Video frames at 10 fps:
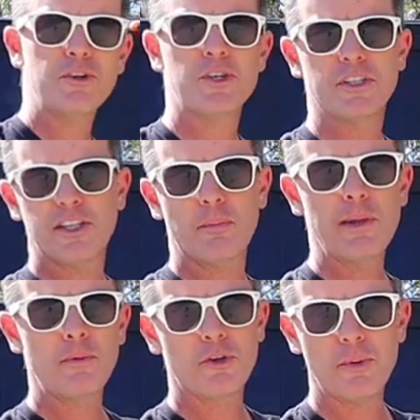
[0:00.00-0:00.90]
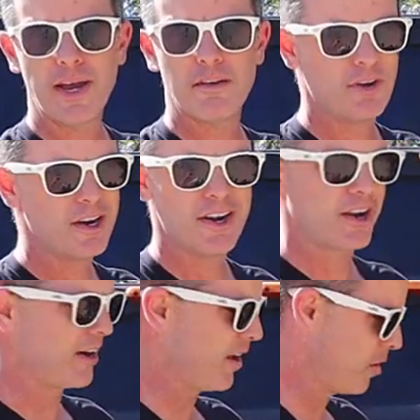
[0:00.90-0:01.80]
As you can tell people, you have
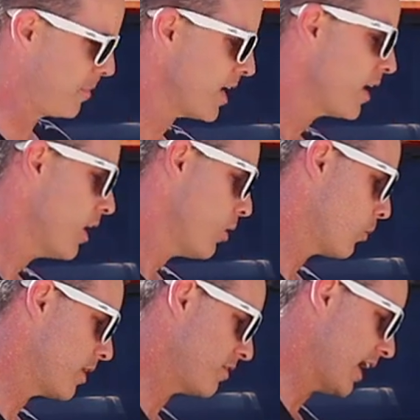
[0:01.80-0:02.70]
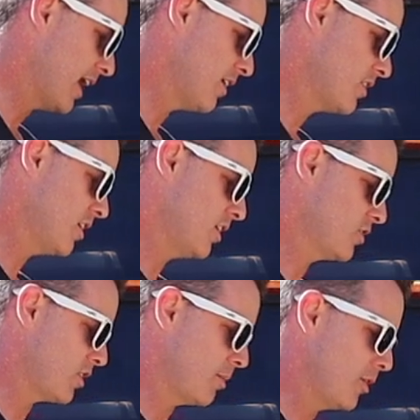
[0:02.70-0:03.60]
not an ARB. We've got
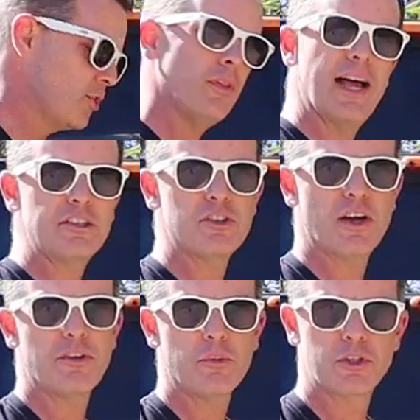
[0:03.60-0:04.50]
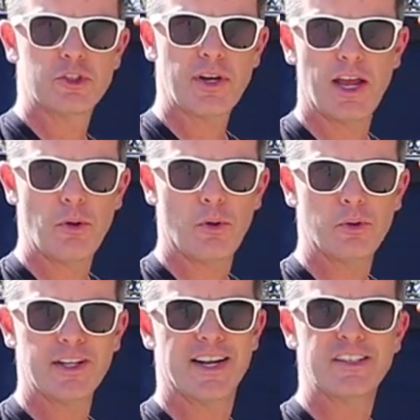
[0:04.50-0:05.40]
some new latches on there, which should help
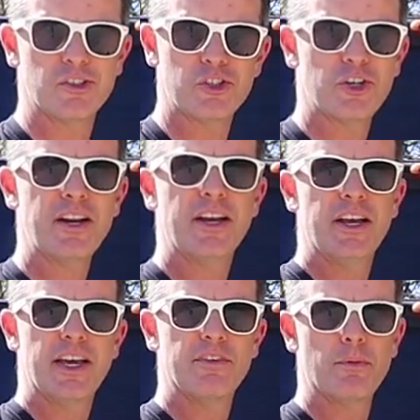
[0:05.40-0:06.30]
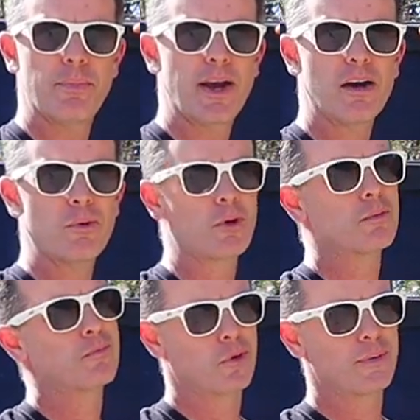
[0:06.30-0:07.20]
hold it nice and shut if a bear,
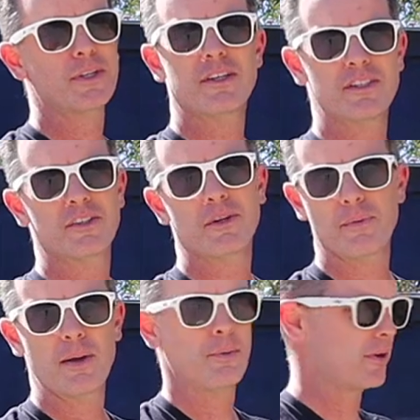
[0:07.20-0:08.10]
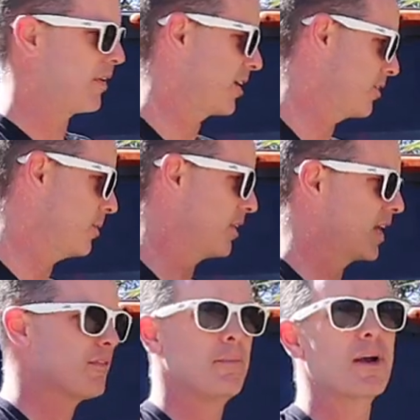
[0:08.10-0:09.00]
or more realistically, probably a raccoon, I
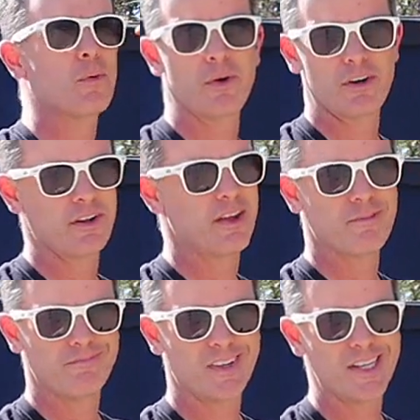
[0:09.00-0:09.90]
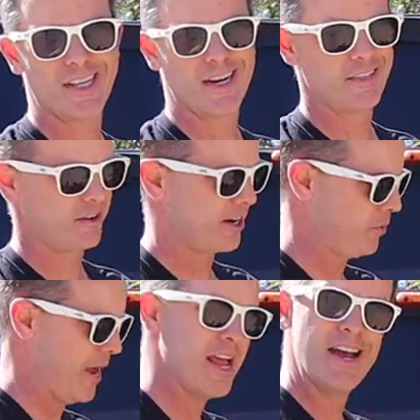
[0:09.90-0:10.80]
think if a bear wanted in there, it'd get in there
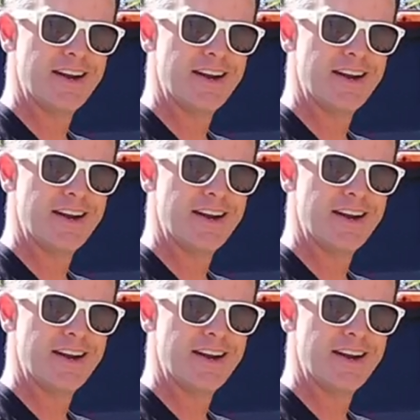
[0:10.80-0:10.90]
anyway.